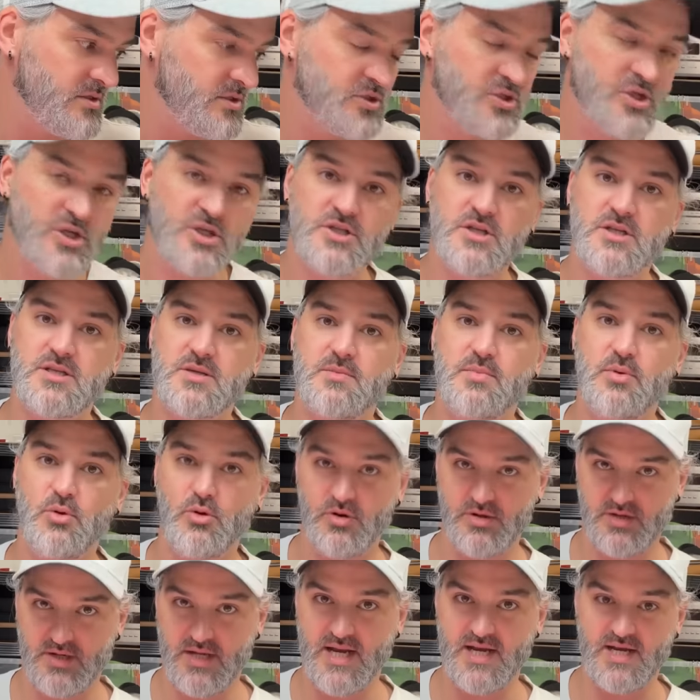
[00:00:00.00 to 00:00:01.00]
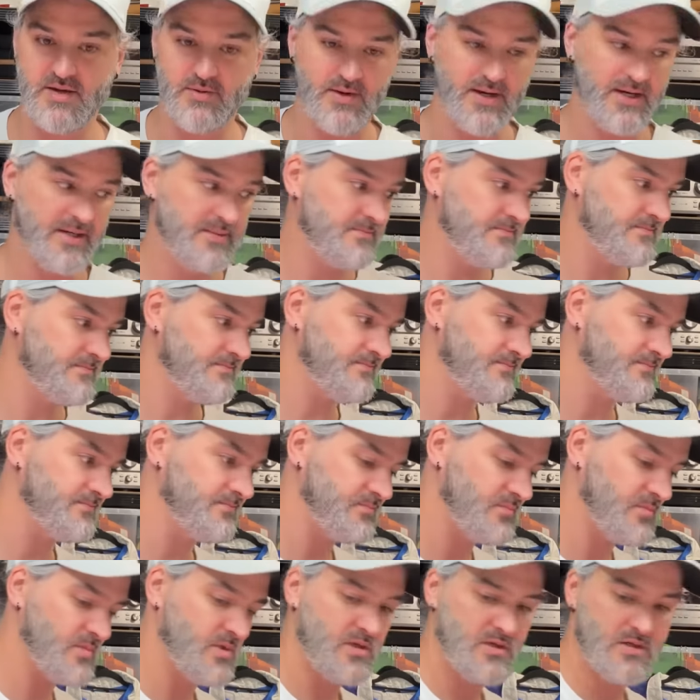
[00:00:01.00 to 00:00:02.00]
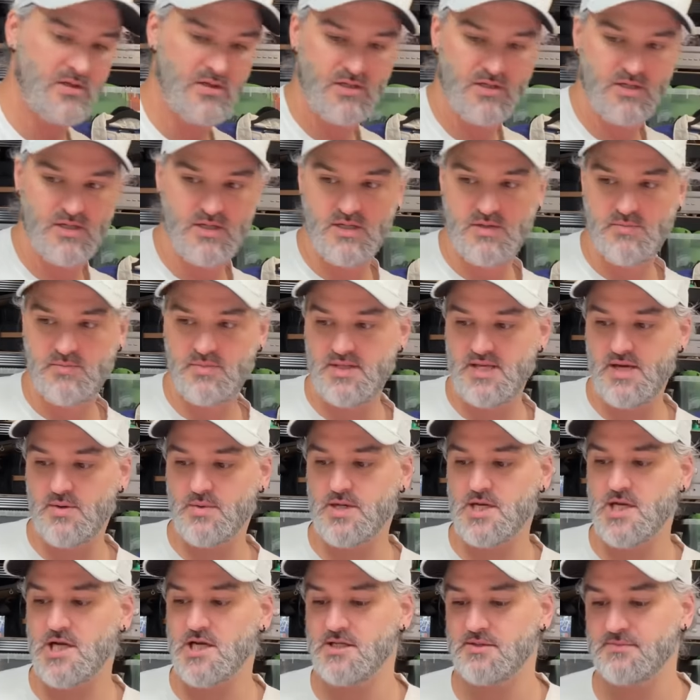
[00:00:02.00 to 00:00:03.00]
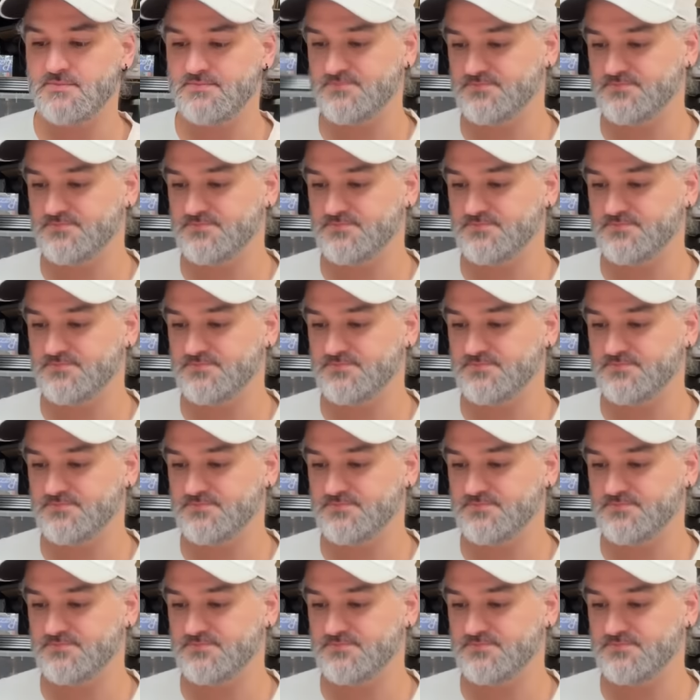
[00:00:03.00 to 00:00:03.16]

Just as important anyway. But there we go.